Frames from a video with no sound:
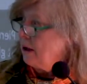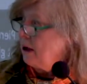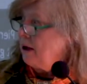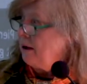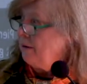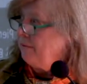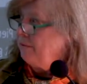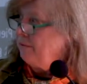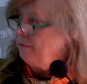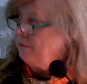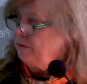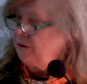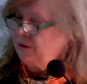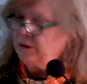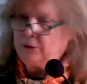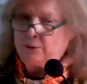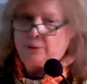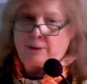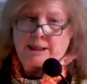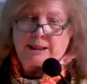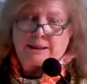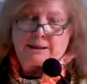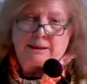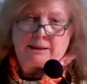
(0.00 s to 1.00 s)
off to
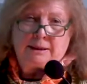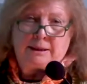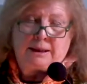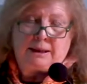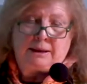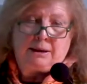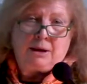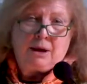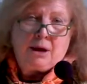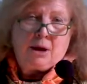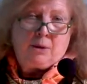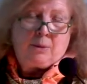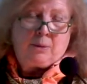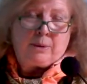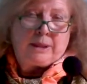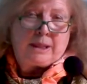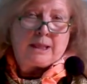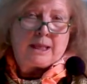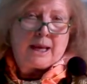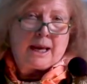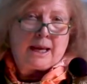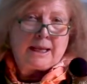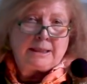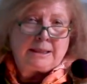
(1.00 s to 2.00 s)
Italy with
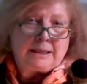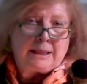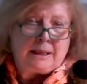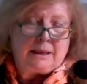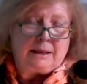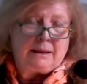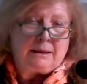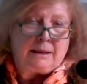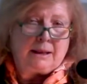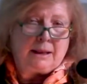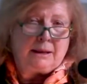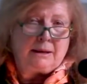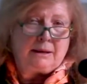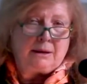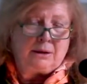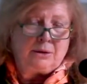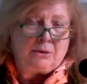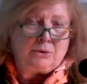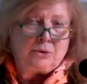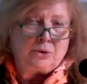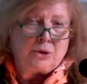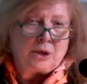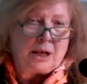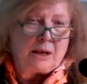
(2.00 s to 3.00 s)
the idea that
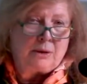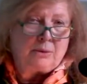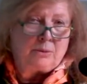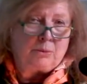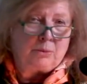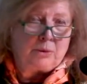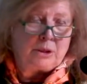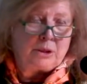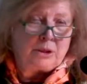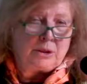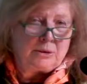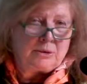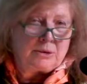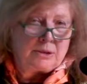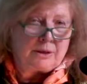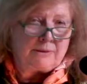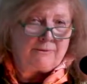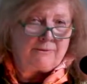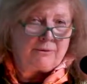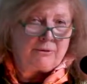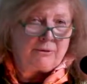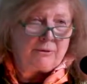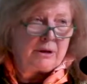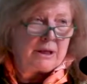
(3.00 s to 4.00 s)
Eugene would use
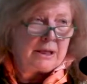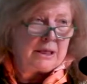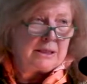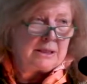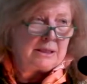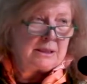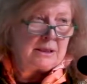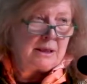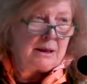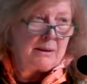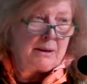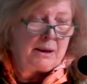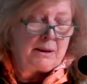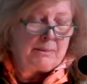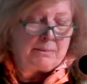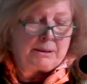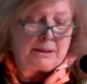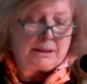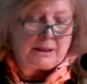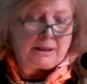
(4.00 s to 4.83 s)
it for his uh,